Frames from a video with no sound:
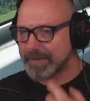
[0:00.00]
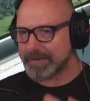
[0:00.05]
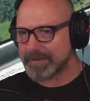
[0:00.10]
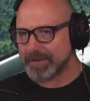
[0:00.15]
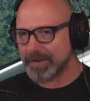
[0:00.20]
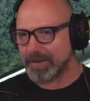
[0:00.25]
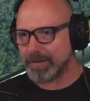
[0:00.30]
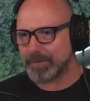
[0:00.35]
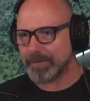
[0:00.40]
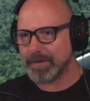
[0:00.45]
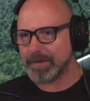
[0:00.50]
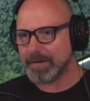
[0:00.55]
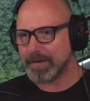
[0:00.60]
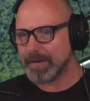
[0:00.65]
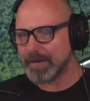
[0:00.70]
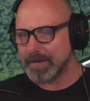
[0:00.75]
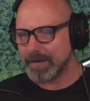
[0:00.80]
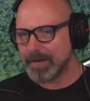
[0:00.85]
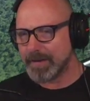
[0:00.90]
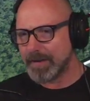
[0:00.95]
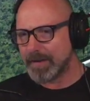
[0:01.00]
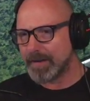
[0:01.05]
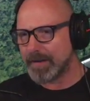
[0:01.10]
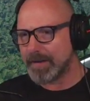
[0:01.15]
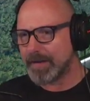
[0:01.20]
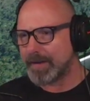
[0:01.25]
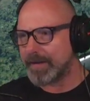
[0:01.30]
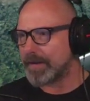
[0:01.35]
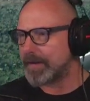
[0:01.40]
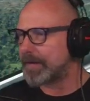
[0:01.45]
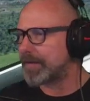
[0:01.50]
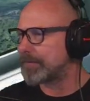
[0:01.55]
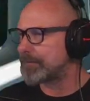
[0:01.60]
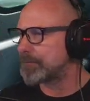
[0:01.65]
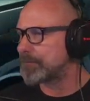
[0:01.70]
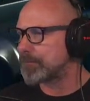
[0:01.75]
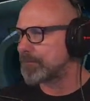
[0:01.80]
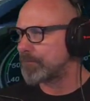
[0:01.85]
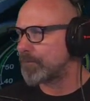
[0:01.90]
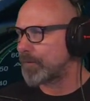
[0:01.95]
time.
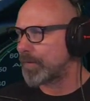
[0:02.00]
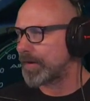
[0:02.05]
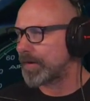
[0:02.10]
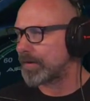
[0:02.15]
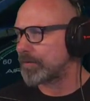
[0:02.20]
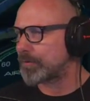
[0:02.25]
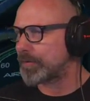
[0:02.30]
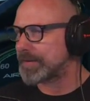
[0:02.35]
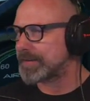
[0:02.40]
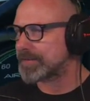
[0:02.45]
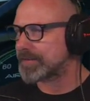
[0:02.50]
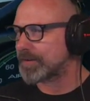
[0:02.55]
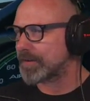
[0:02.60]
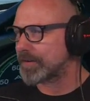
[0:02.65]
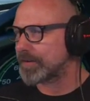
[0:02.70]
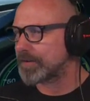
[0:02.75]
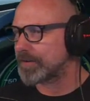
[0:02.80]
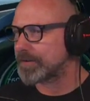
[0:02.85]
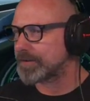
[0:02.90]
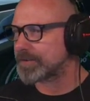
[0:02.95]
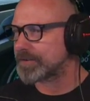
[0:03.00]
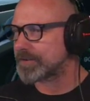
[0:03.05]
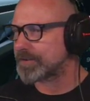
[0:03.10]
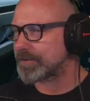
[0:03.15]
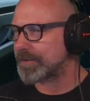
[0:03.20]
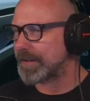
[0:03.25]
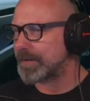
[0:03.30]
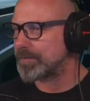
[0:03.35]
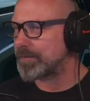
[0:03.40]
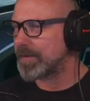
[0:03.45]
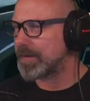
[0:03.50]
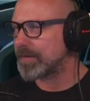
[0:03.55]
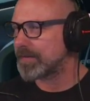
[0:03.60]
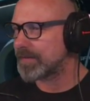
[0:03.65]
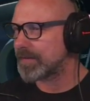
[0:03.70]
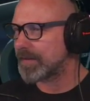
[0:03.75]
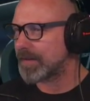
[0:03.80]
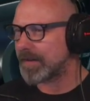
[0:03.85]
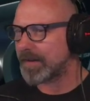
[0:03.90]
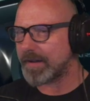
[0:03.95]
When I restarted the stream,
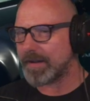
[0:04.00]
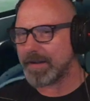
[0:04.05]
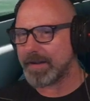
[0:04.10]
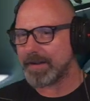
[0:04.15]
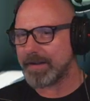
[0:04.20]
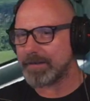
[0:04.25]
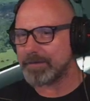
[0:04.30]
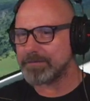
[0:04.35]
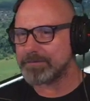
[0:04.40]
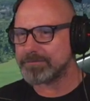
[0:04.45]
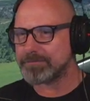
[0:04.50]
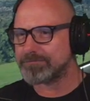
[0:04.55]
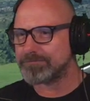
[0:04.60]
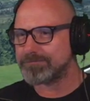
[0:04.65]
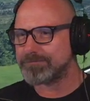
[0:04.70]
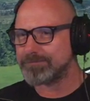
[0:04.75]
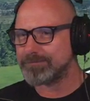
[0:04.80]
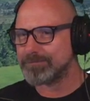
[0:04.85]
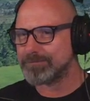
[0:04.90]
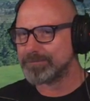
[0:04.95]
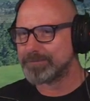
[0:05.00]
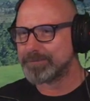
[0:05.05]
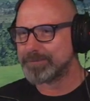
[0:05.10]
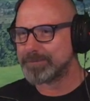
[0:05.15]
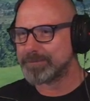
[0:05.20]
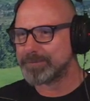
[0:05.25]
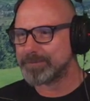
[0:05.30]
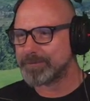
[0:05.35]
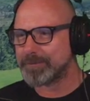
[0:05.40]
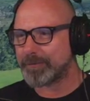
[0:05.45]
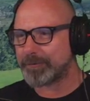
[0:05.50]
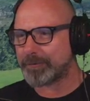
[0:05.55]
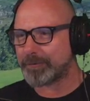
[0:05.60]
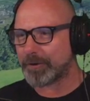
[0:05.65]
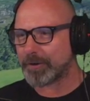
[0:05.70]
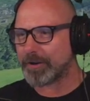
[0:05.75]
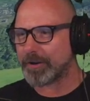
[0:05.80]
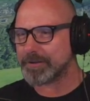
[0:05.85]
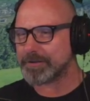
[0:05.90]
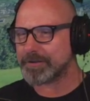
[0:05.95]
I
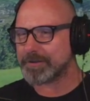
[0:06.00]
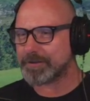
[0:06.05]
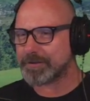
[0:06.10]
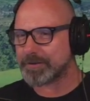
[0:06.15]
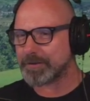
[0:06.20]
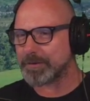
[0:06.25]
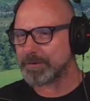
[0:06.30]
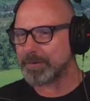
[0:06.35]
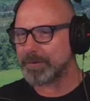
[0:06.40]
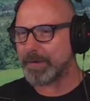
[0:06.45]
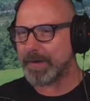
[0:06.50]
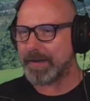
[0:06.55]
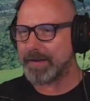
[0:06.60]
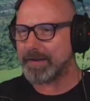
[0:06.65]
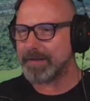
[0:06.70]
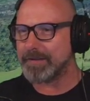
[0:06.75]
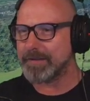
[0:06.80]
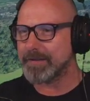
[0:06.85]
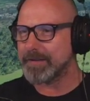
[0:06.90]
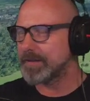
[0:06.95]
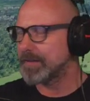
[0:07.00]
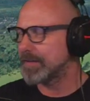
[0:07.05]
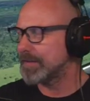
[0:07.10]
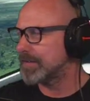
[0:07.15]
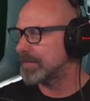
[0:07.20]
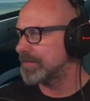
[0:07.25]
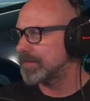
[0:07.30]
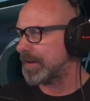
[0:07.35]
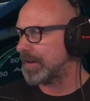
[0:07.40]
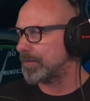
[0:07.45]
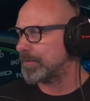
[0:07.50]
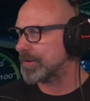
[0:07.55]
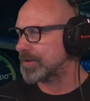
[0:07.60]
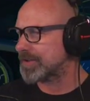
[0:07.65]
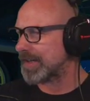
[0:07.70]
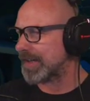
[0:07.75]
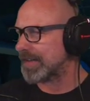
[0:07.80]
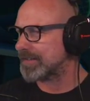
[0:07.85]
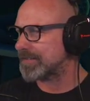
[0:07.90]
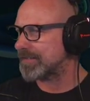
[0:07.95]
forgot to double
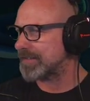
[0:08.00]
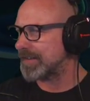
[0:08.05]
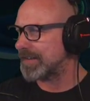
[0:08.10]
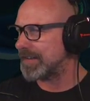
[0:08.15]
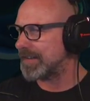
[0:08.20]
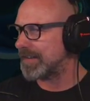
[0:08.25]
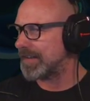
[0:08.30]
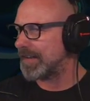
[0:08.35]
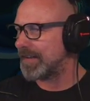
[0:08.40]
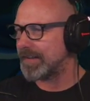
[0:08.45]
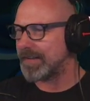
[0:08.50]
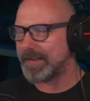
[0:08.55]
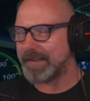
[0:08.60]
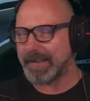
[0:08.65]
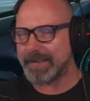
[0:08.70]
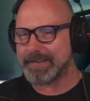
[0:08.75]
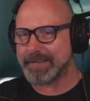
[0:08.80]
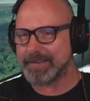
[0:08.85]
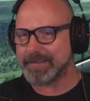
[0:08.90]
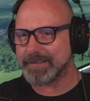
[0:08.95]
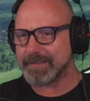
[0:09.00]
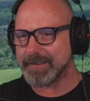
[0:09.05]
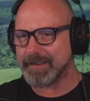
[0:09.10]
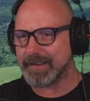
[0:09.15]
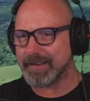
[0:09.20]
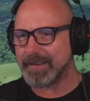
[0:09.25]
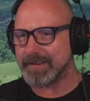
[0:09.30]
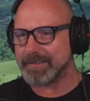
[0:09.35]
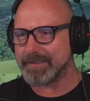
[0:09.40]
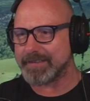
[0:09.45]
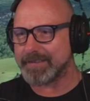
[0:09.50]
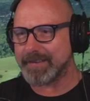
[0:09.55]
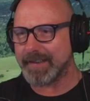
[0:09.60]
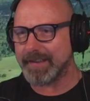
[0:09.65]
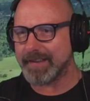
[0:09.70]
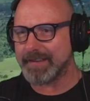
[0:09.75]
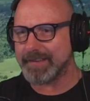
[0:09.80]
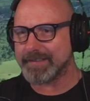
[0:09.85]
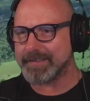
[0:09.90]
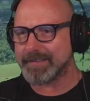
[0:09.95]
check the latency
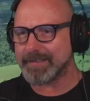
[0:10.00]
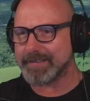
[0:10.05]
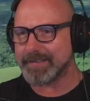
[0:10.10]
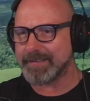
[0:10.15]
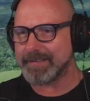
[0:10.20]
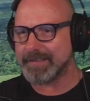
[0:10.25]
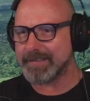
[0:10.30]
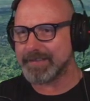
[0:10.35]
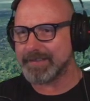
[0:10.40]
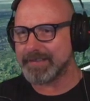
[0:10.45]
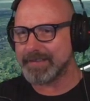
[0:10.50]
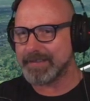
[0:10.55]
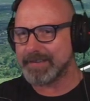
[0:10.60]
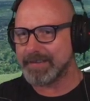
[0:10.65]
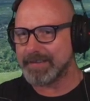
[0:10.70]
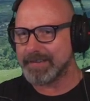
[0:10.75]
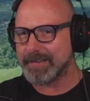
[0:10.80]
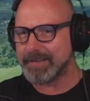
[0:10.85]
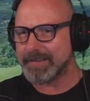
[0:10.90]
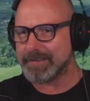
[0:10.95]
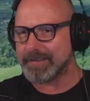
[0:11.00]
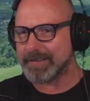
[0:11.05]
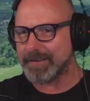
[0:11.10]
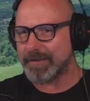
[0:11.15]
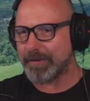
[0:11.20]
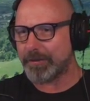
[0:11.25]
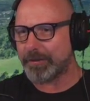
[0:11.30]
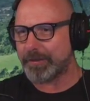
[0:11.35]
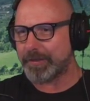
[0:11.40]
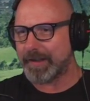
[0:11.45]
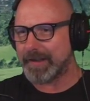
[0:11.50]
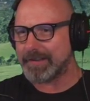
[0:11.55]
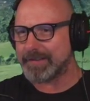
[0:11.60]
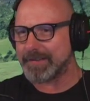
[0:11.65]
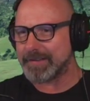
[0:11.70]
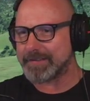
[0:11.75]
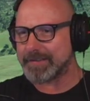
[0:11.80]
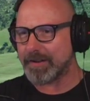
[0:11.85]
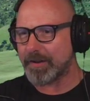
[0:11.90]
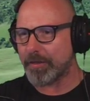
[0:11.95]
settings. So I think
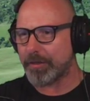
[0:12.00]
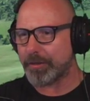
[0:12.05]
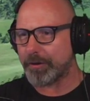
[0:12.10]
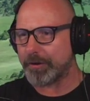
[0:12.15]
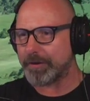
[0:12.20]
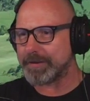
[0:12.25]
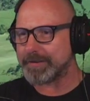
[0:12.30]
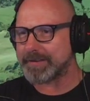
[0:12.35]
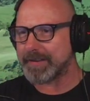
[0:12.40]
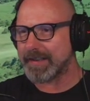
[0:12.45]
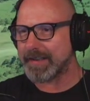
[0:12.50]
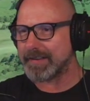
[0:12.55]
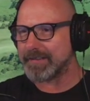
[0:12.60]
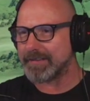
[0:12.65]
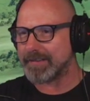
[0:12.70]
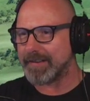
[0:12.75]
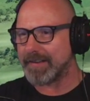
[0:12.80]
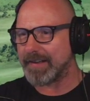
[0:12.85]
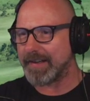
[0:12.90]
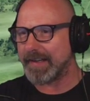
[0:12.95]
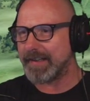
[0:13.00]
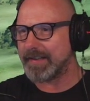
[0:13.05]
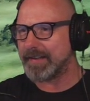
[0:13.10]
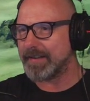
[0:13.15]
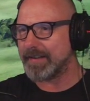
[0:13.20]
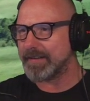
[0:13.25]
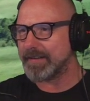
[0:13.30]
there's a 30-second delay